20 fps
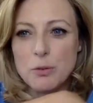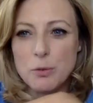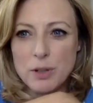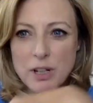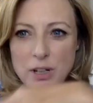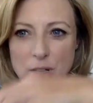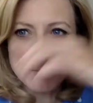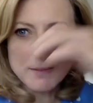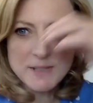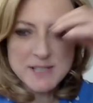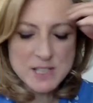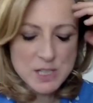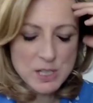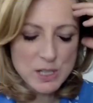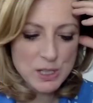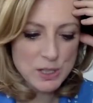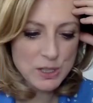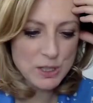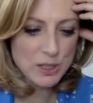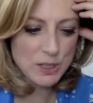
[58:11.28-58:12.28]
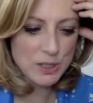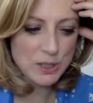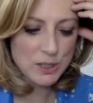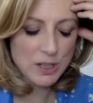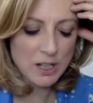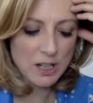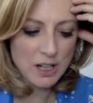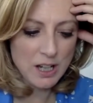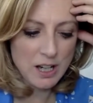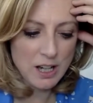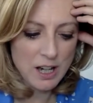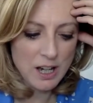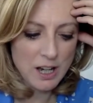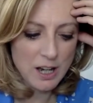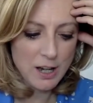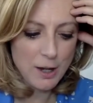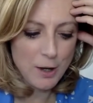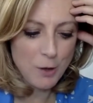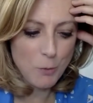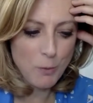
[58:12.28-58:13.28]
when it comes to
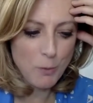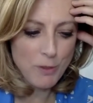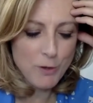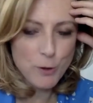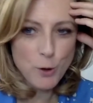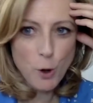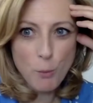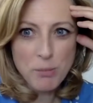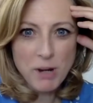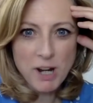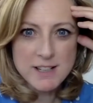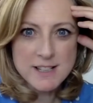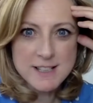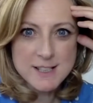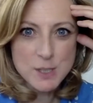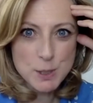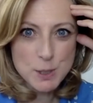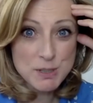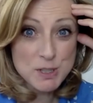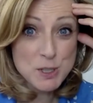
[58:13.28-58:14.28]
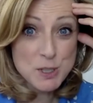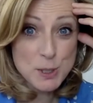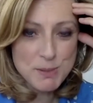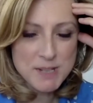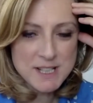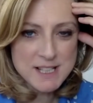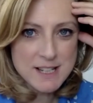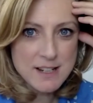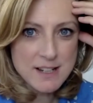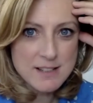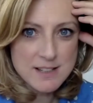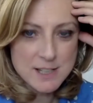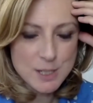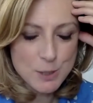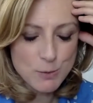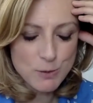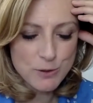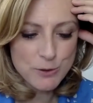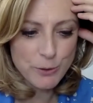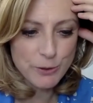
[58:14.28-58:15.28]
whether or not Biden's going to be too busy to
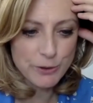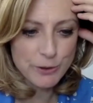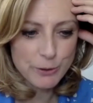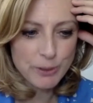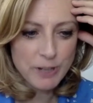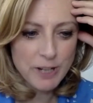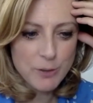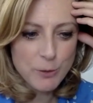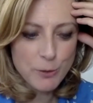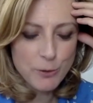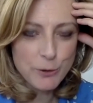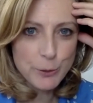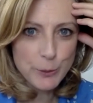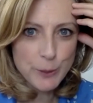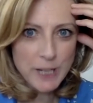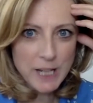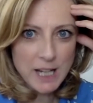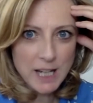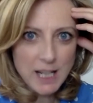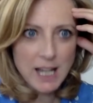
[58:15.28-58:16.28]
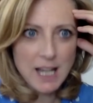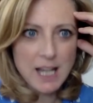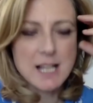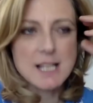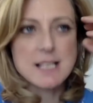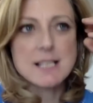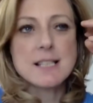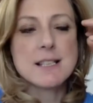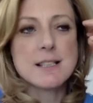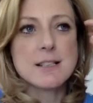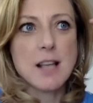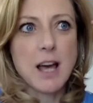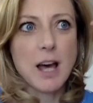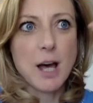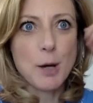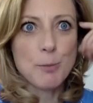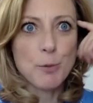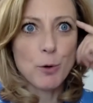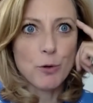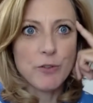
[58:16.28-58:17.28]
deal with North Korea has
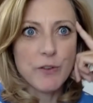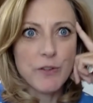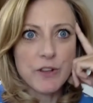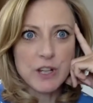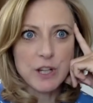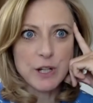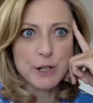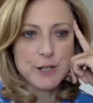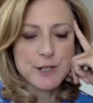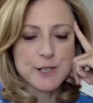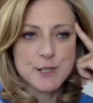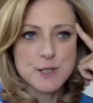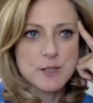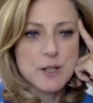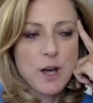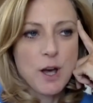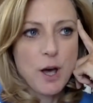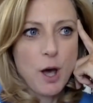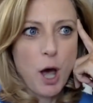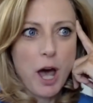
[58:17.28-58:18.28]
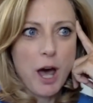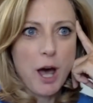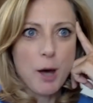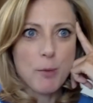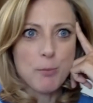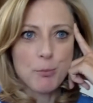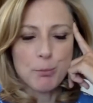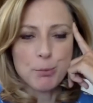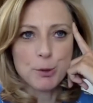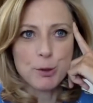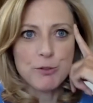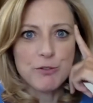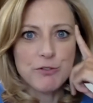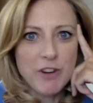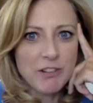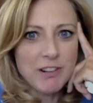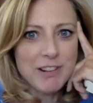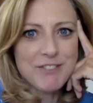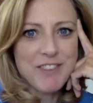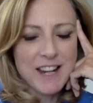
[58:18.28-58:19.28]
over the years proved
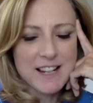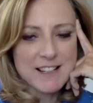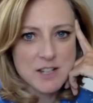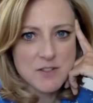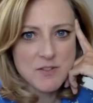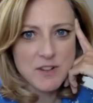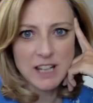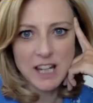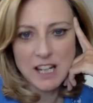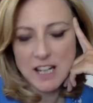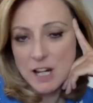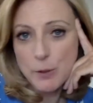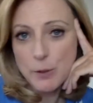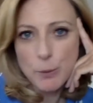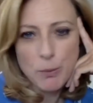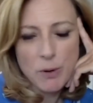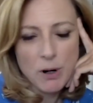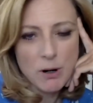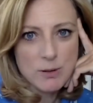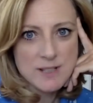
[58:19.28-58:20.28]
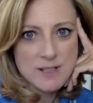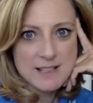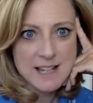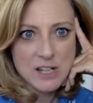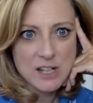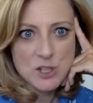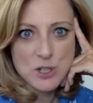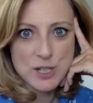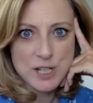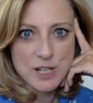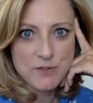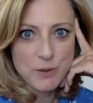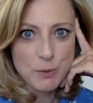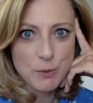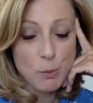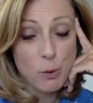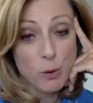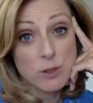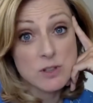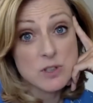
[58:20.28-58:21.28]
very effective at getting the world's attention if it
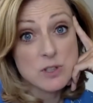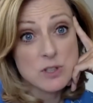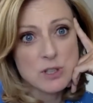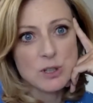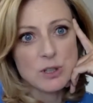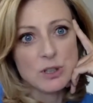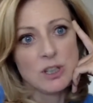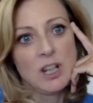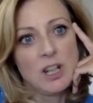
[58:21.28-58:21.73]
wants to.